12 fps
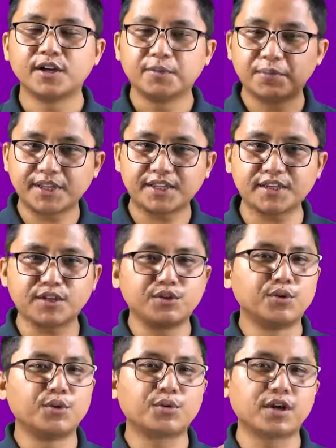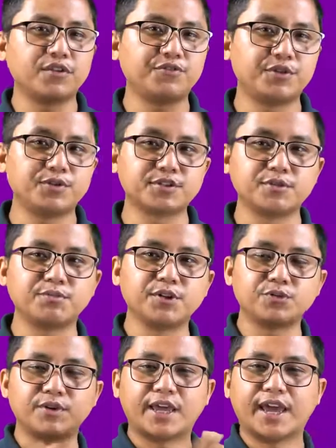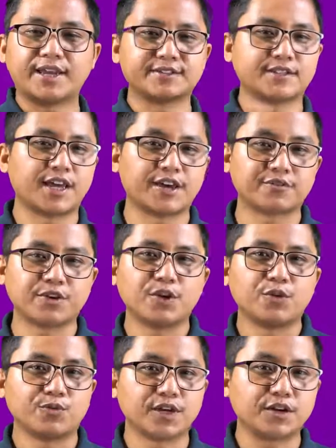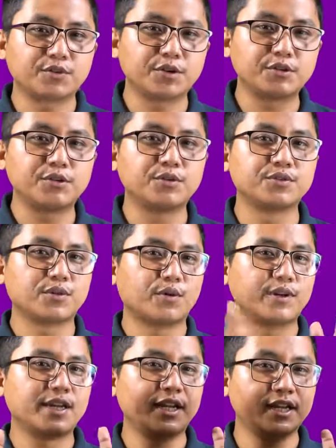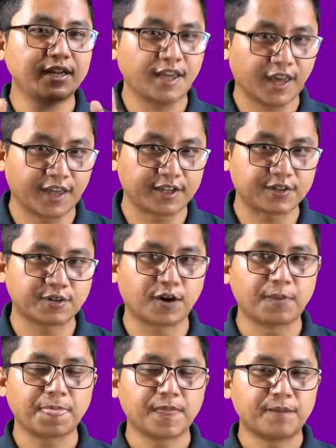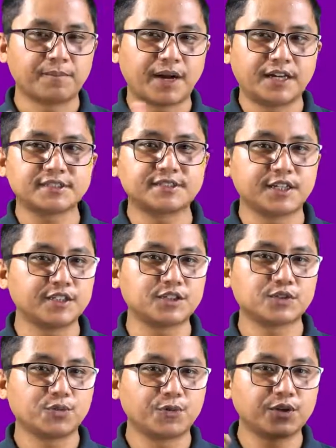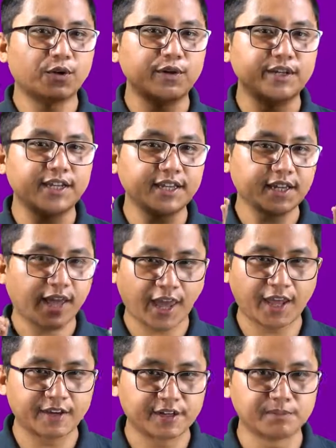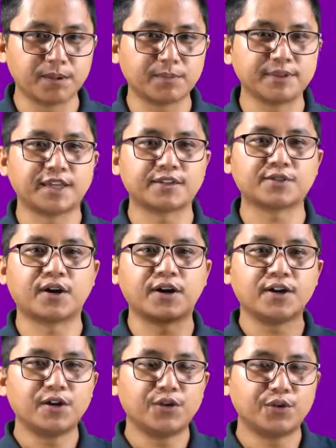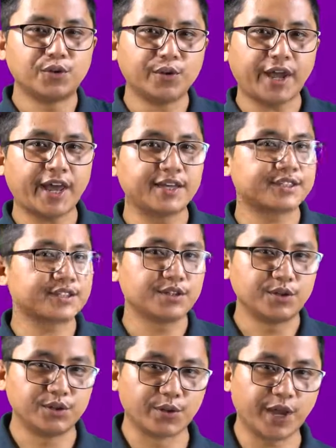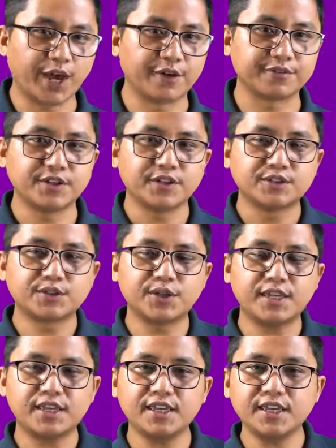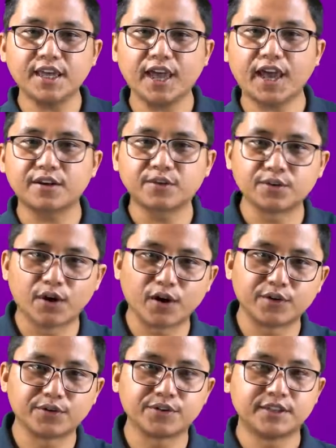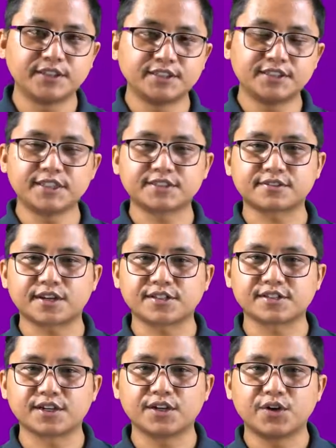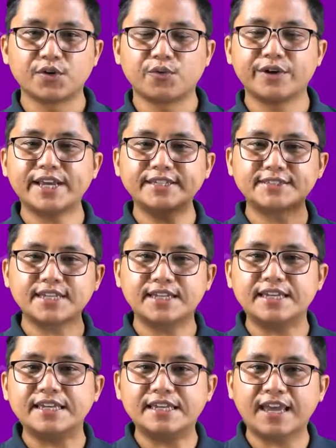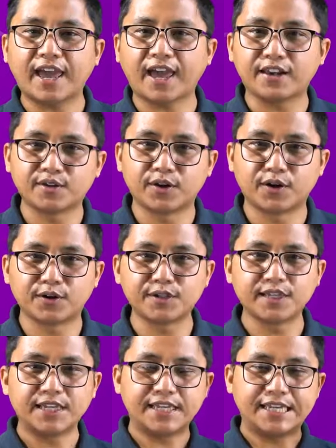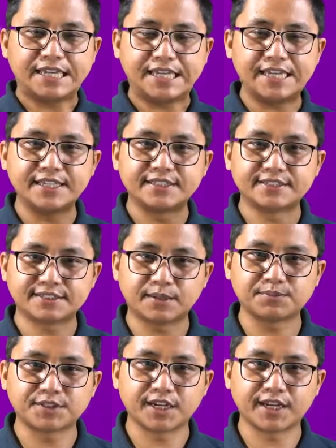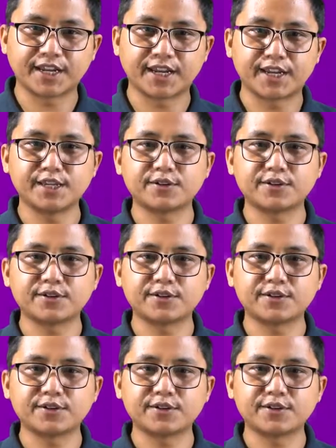But here no confusion between has and have. We are going to use only had. Past tense with only had. Remember that. No has, no have. So he had gone. See the structure. When I say he had gone, he subject later,